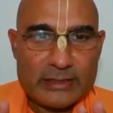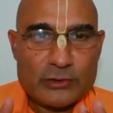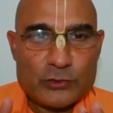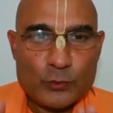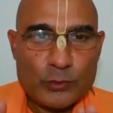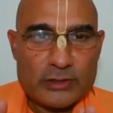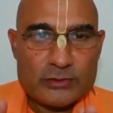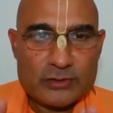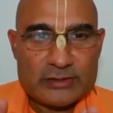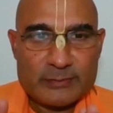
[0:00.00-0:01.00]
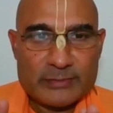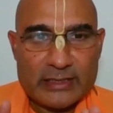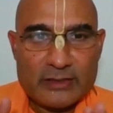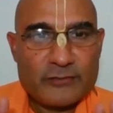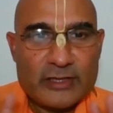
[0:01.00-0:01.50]
untoward or something
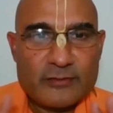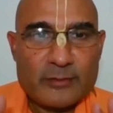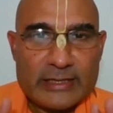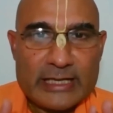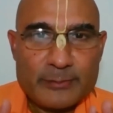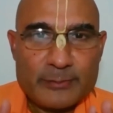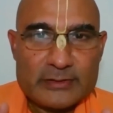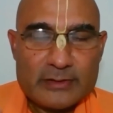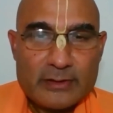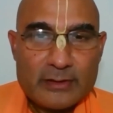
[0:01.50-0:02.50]
unfavorable happens?